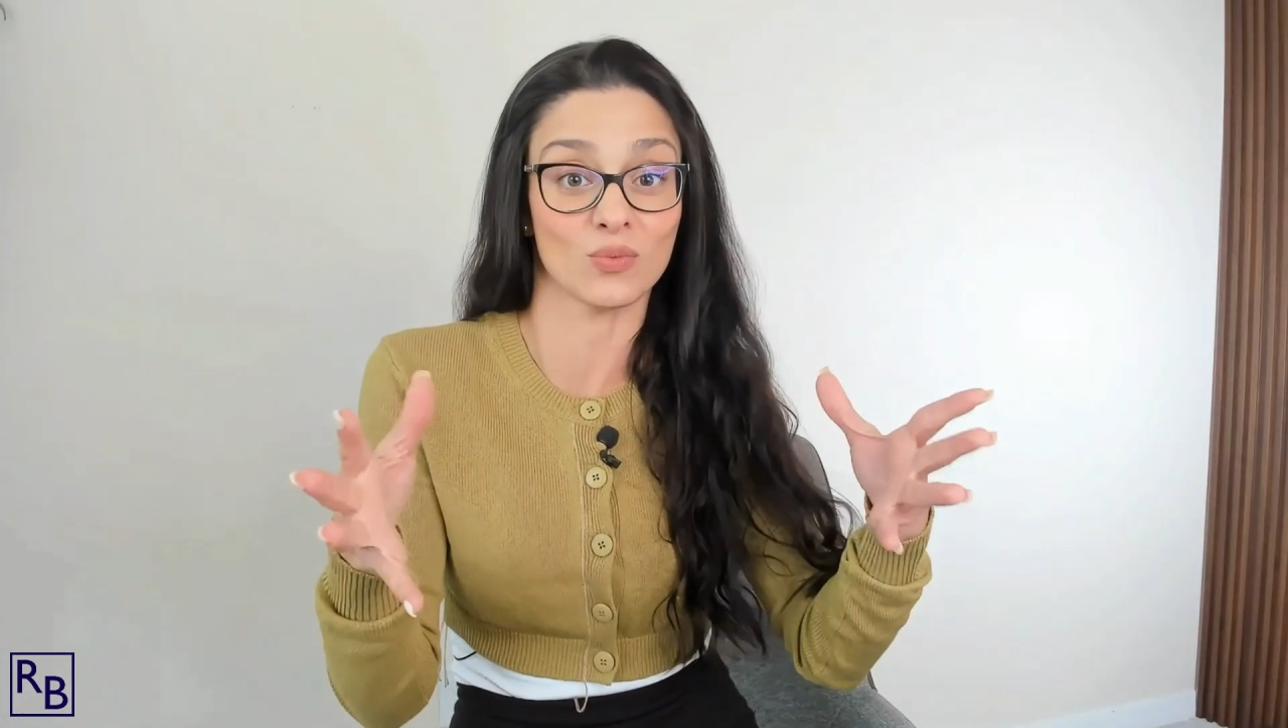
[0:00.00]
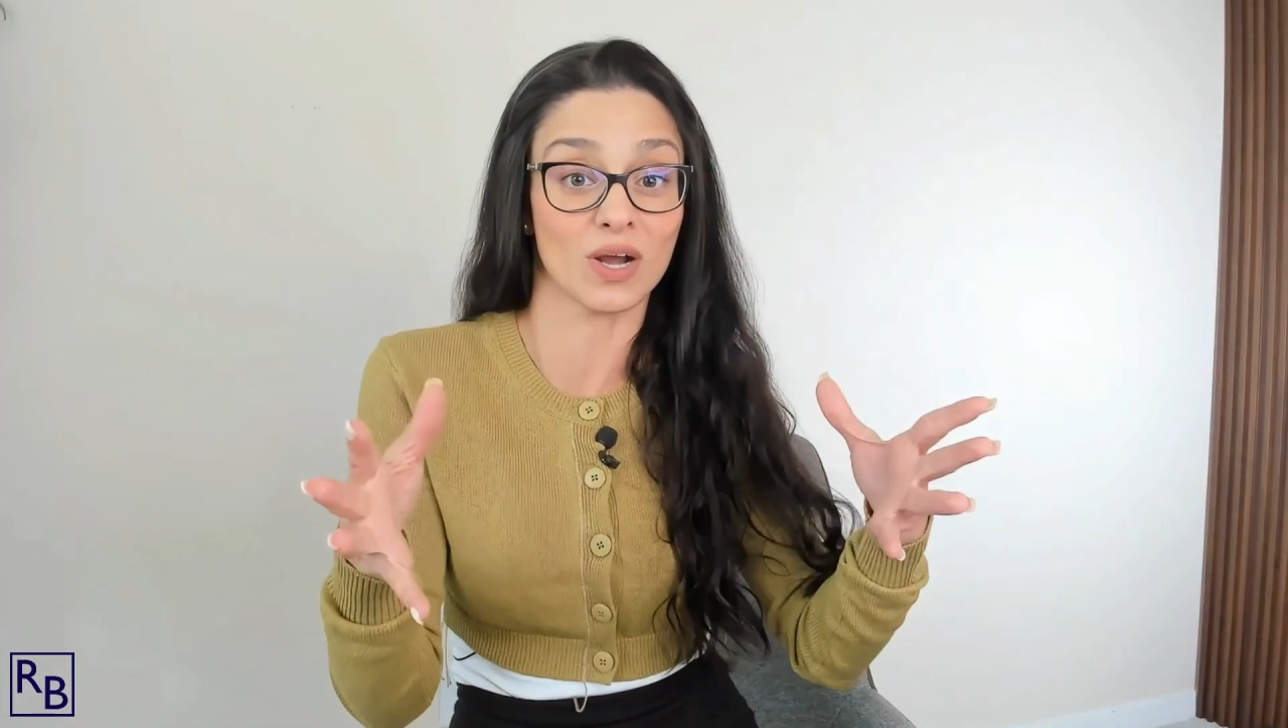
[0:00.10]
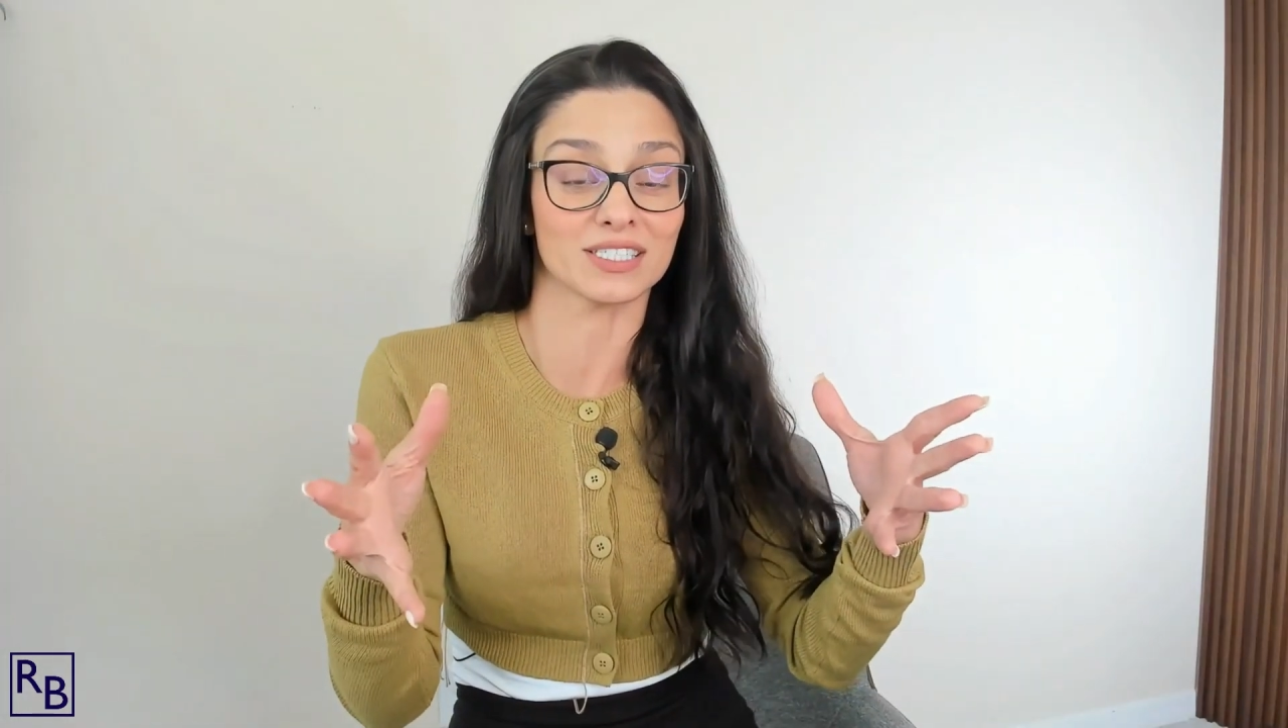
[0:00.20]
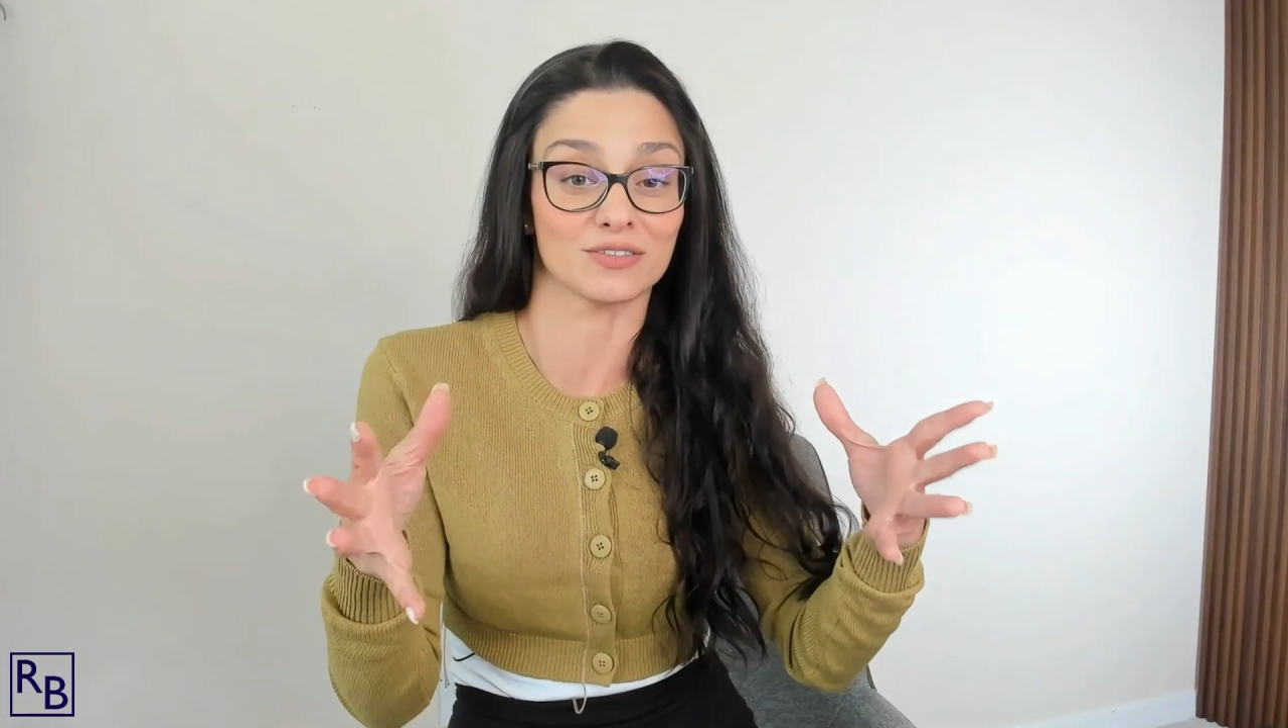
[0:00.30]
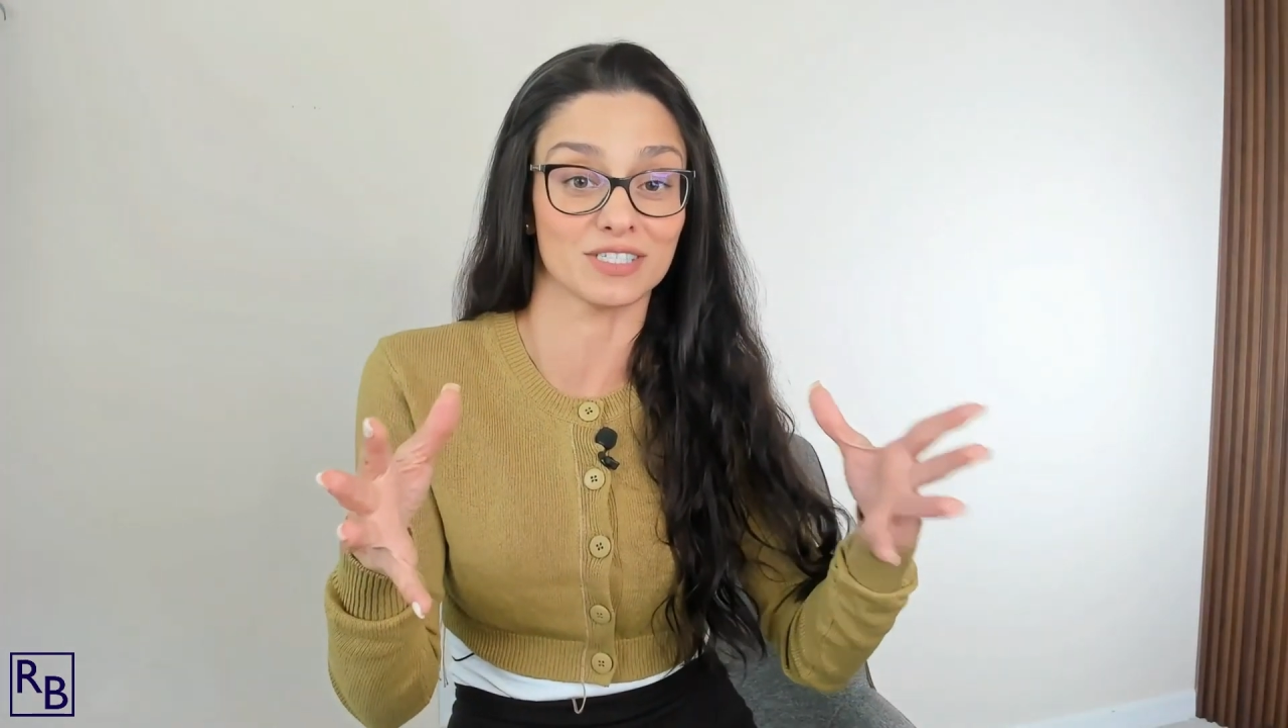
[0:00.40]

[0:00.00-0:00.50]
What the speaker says: want to